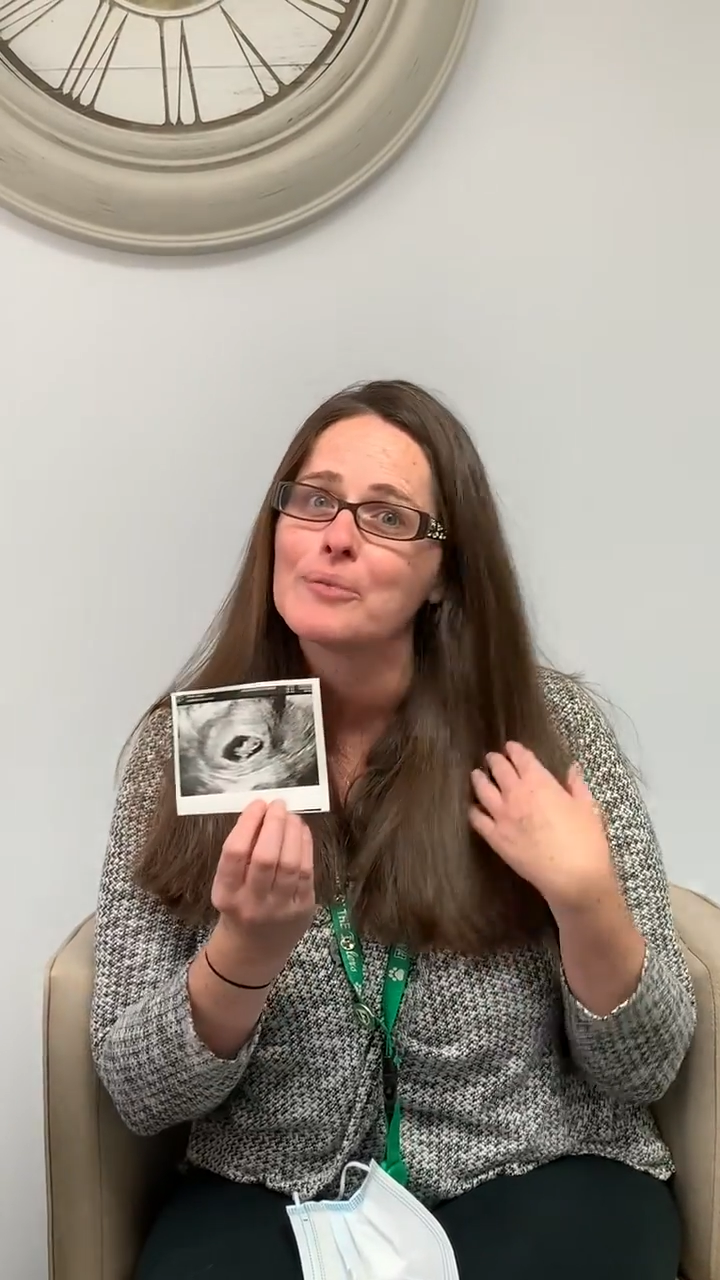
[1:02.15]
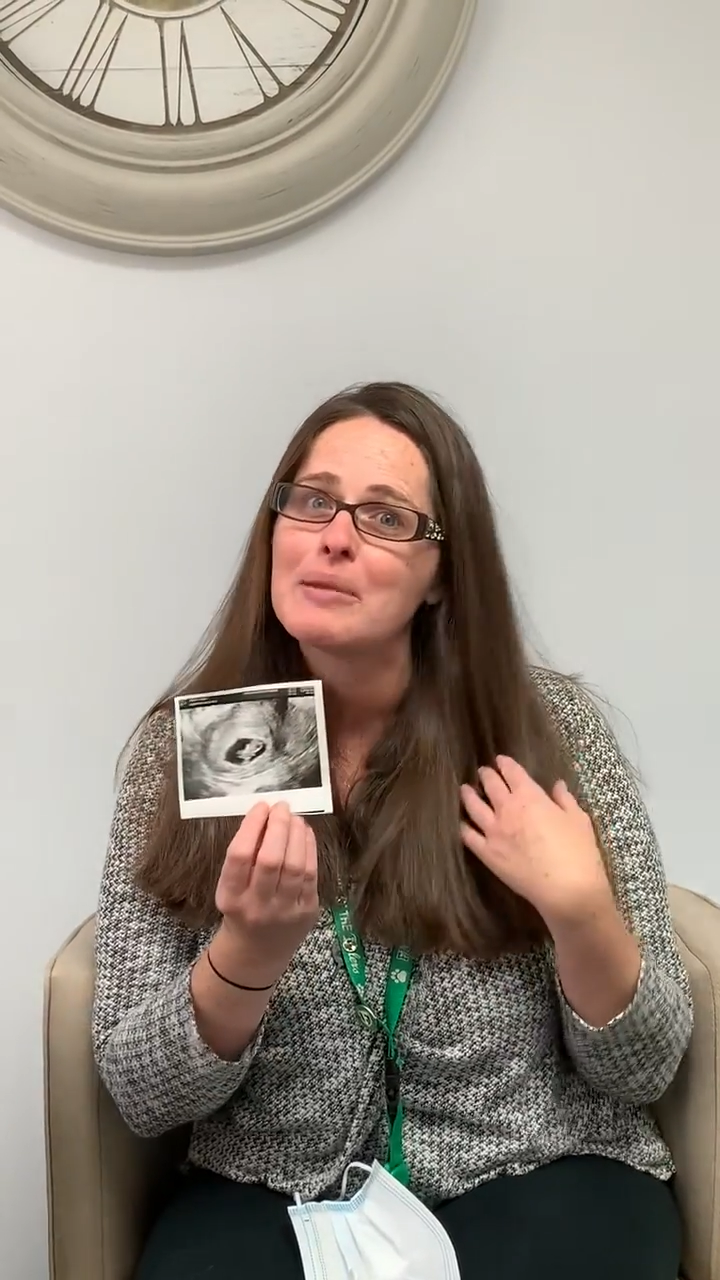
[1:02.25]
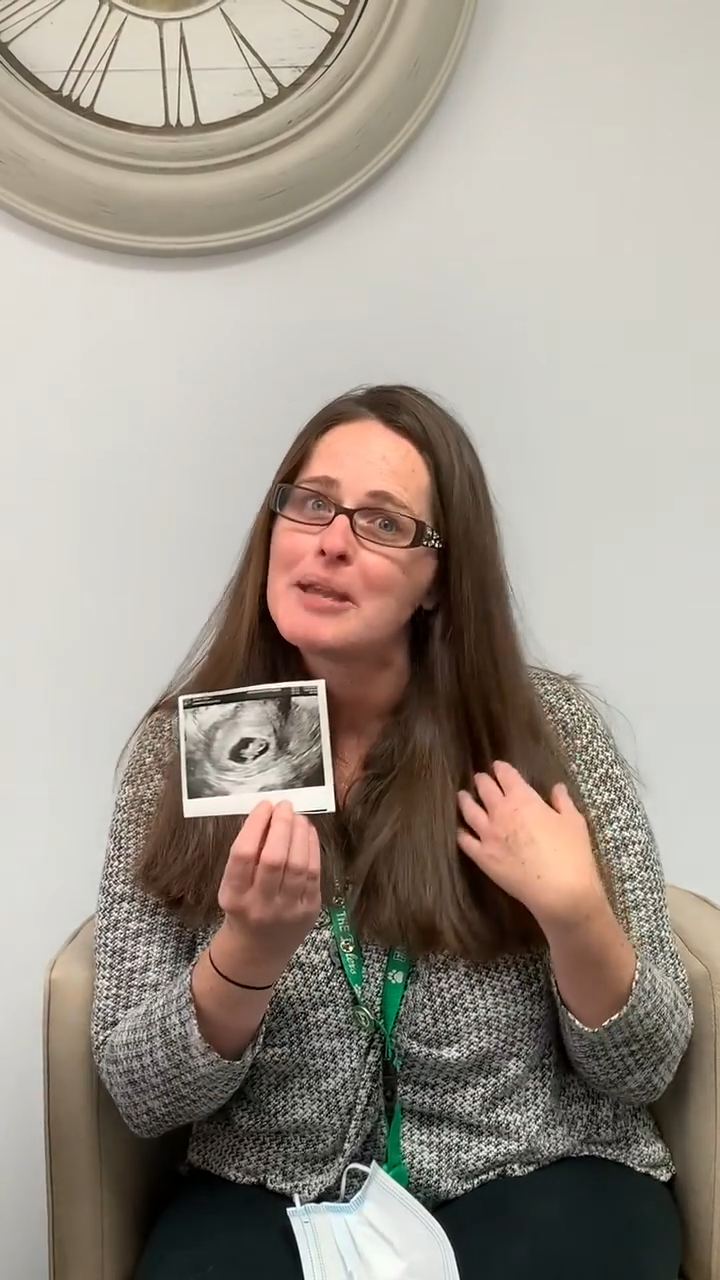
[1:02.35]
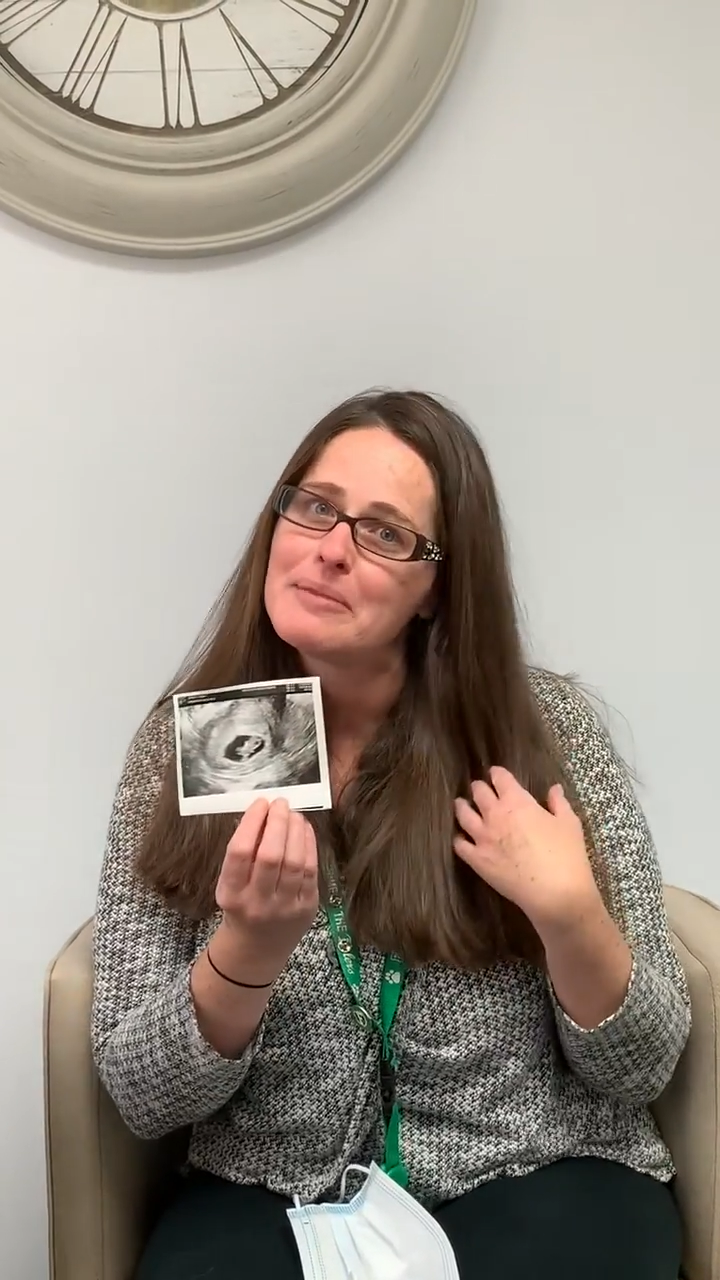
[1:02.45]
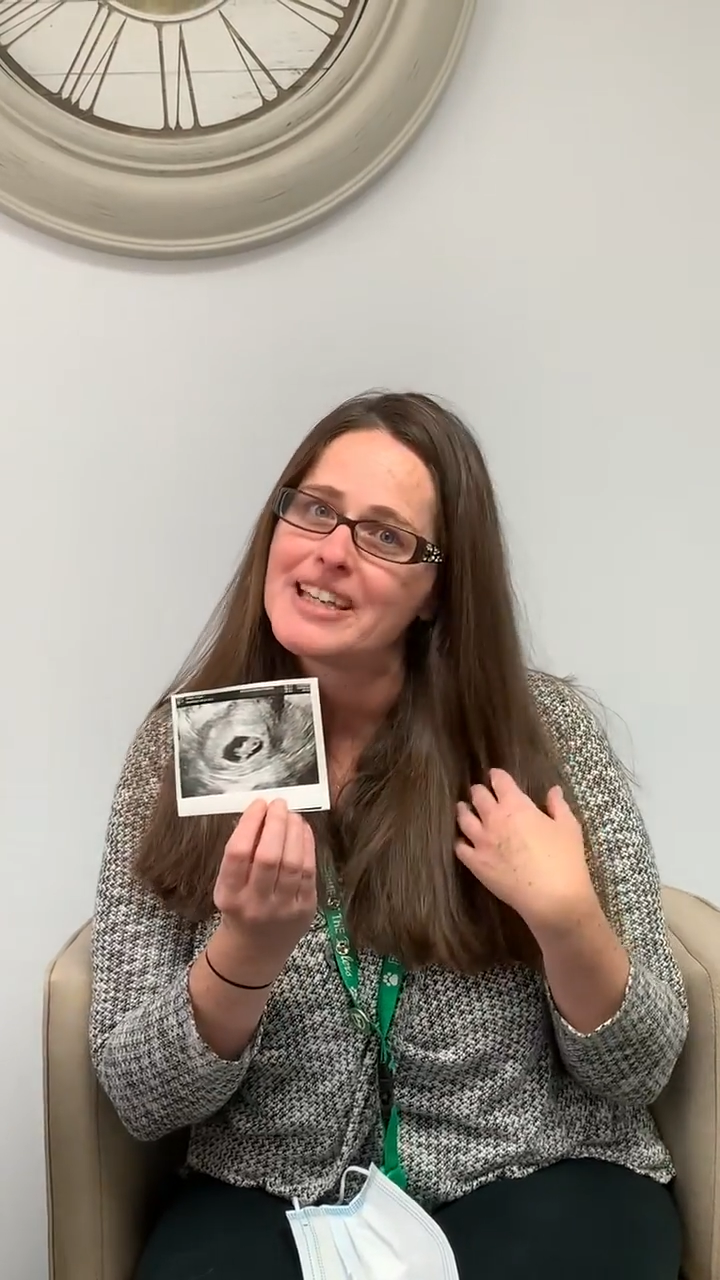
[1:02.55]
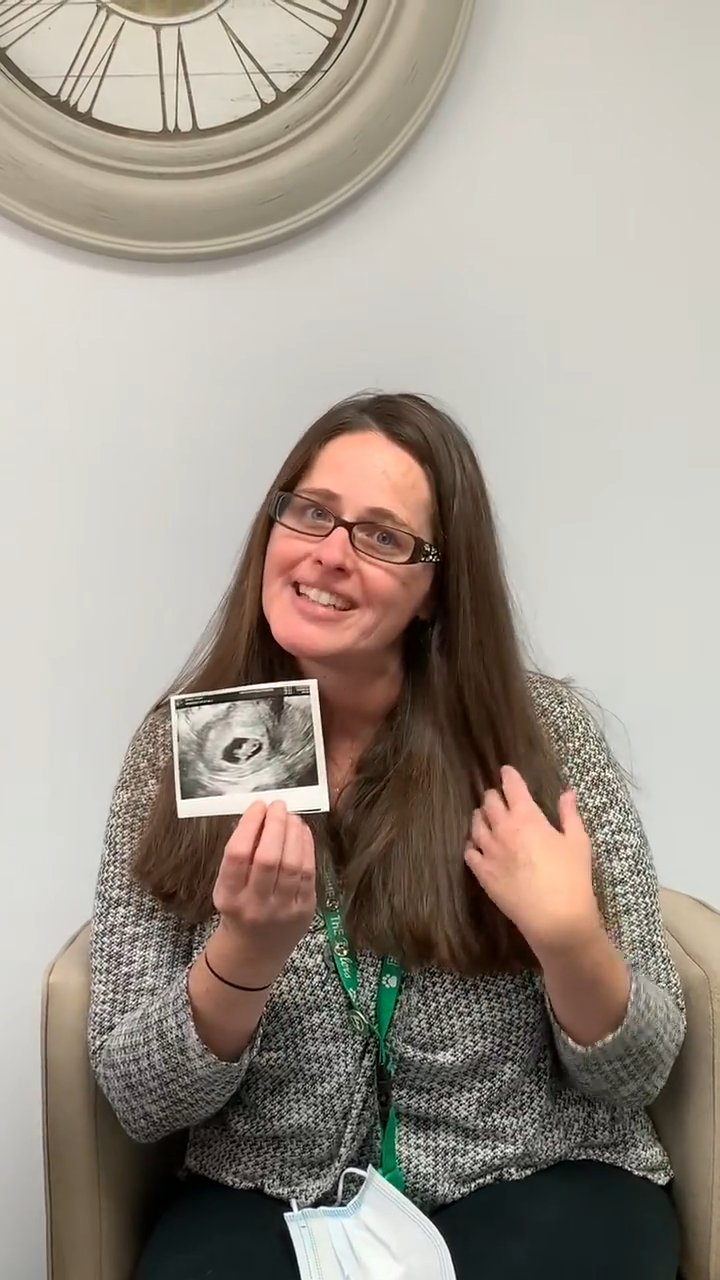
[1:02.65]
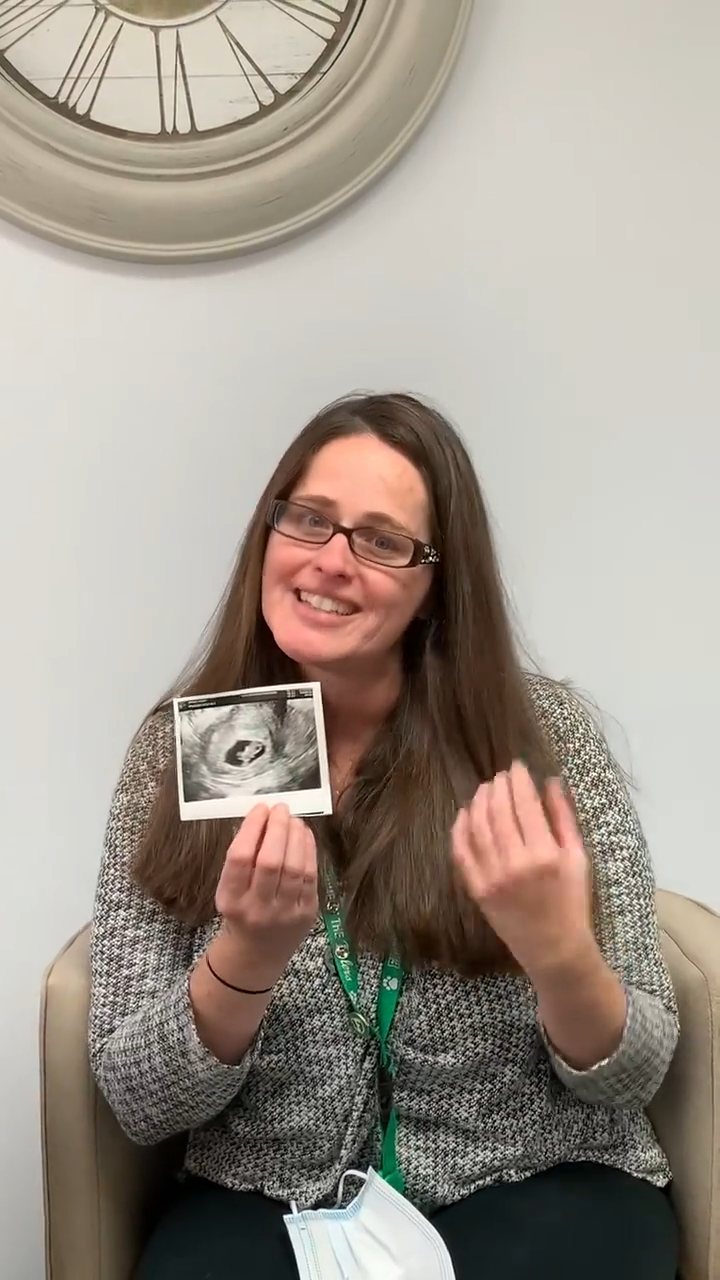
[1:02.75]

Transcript: baby.